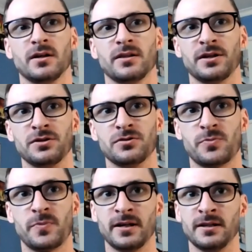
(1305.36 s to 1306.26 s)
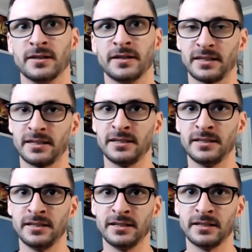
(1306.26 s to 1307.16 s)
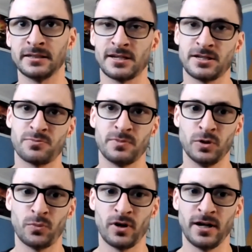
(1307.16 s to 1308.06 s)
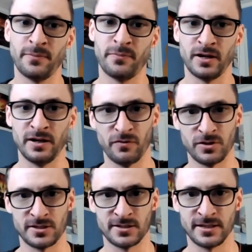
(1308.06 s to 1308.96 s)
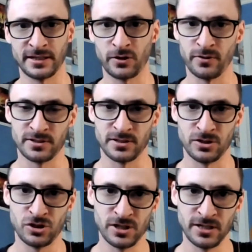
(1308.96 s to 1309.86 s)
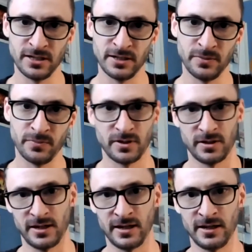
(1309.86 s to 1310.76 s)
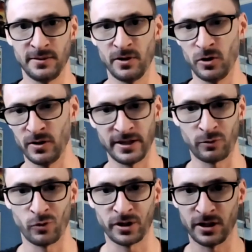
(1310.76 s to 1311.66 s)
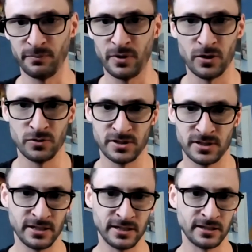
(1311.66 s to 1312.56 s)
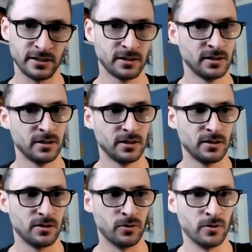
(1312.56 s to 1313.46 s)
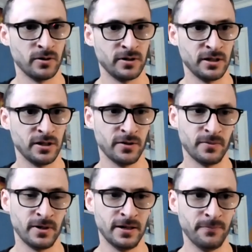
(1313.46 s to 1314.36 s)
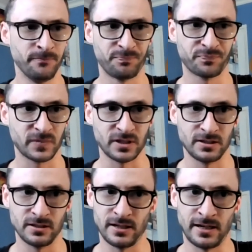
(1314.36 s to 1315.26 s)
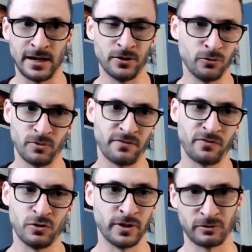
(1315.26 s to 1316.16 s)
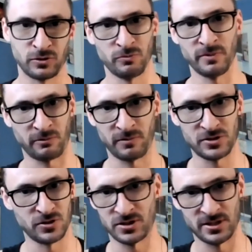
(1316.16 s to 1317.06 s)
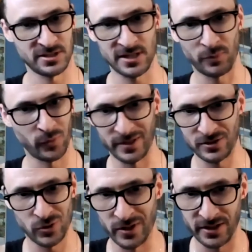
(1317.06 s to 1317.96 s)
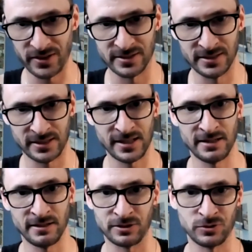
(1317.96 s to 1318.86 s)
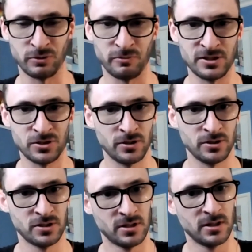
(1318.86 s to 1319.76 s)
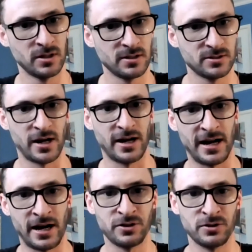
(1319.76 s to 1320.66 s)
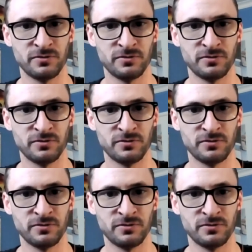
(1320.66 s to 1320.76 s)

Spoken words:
that you spend like eating slash meal prep versus like going to the gym and or like working on posing or I don't know if you like do like research into supplements or anything like that, like doing research. So how do you